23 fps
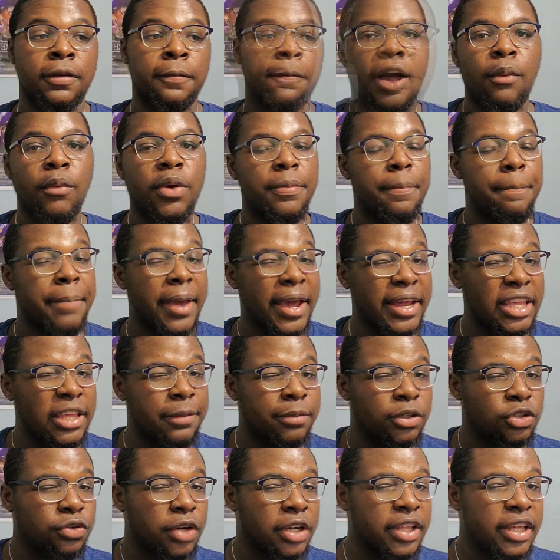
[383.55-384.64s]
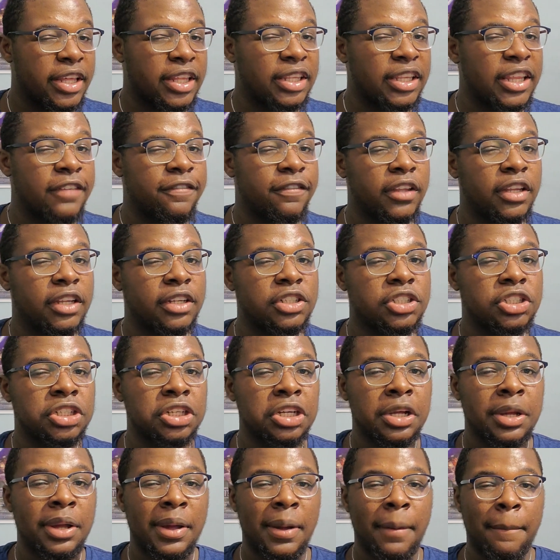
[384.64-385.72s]
I wouldn't bet he betrayed the Hidden Leaf Village,
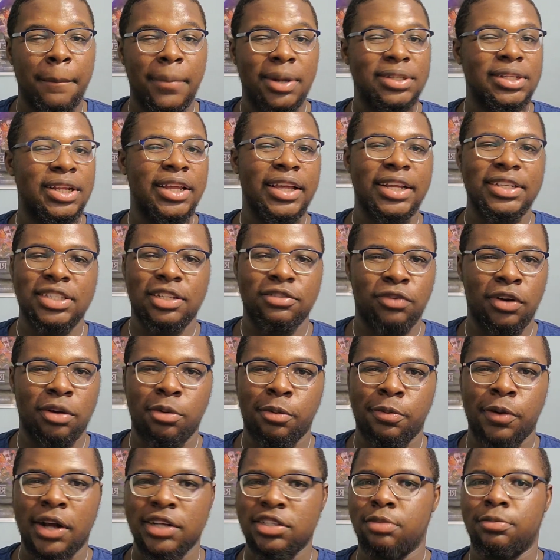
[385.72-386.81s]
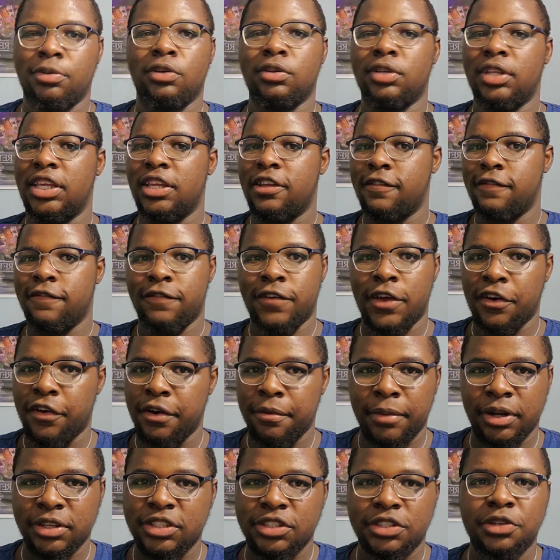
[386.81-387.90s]
but it's not against the realm of possibility. He could very
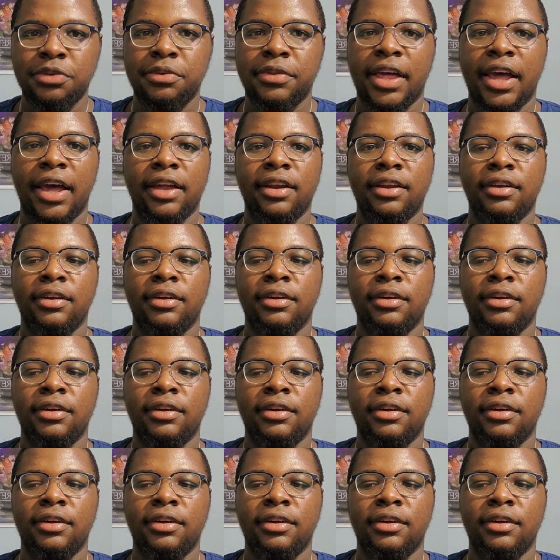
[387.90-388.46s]
much do that.